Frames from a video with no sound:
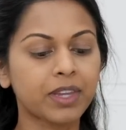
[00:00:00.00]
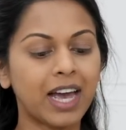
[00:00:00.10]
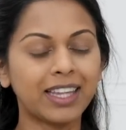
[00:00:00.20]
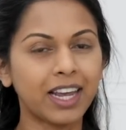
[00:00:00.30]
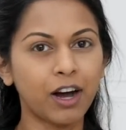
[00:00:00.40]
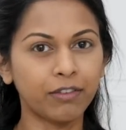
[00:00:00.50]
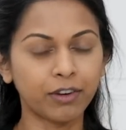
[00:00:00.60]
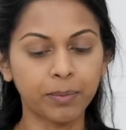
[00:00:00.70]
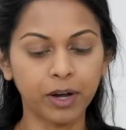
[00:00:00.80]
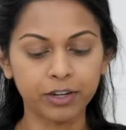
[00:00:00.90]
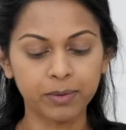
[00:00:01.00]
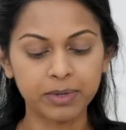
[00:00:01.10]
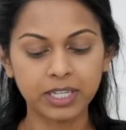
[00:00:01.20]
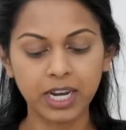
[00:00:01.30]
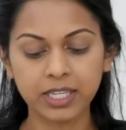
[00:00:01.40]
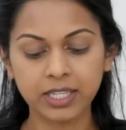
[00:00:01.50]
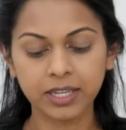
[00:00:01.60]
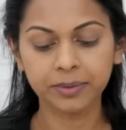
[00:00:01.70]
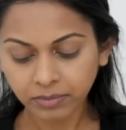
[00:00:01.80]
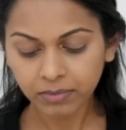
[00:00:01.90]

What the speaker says: and like cover up all your mistakes.